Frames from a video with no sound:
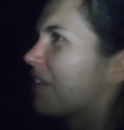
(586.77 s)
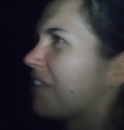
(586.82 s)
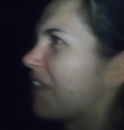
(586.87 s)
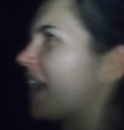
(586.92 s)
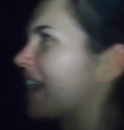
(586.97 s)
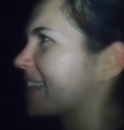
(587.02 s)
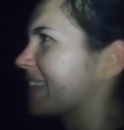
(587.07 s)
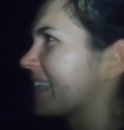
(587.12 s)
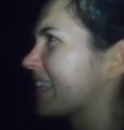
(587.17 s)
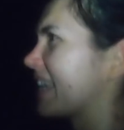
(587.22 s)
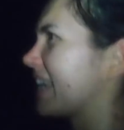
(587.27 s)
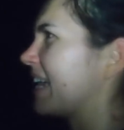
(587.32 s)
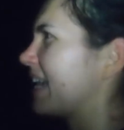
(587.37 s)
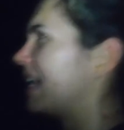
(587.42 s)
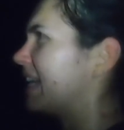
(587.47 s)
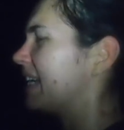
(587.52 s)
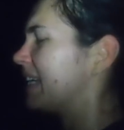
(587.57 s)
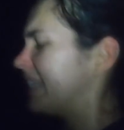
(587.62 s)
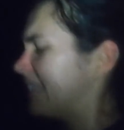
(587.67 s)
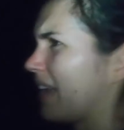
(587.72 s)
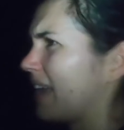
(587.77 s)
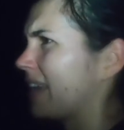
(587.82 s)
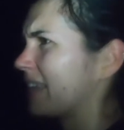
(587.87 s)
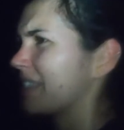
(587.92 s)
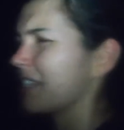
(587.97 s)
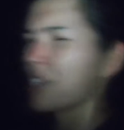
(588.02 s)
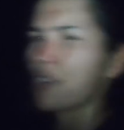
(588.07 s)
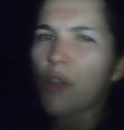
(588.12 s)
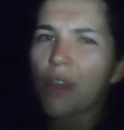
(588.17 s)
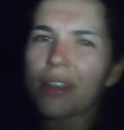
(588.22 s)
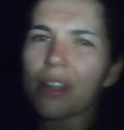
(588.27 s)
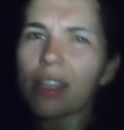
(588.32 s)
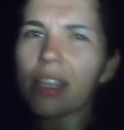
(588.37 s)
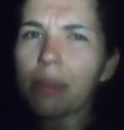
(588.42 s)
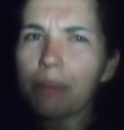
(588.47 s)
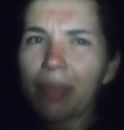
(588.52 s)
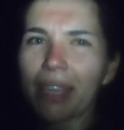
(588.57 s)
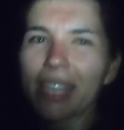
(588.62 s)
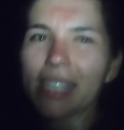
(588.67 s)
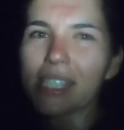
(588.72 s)
30, the
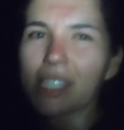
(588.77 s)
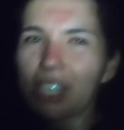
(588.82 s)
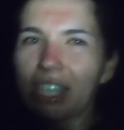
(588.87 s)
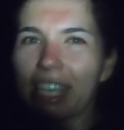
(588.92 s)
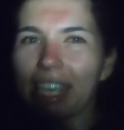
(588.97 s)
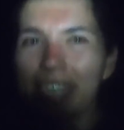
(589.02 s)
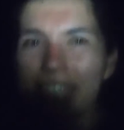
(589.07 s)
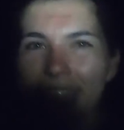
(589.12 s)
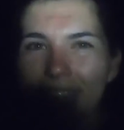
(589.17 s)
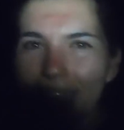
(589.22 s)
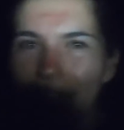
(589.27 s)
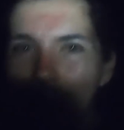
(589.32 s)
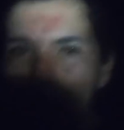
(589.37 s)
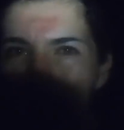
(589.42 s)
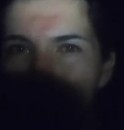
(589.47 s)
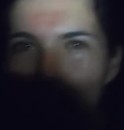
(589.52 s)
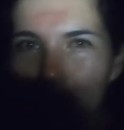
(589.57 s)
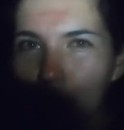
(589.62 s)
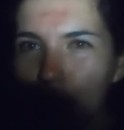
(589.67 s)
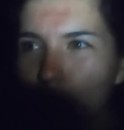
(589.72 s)
adrenaline begins to kick in again, and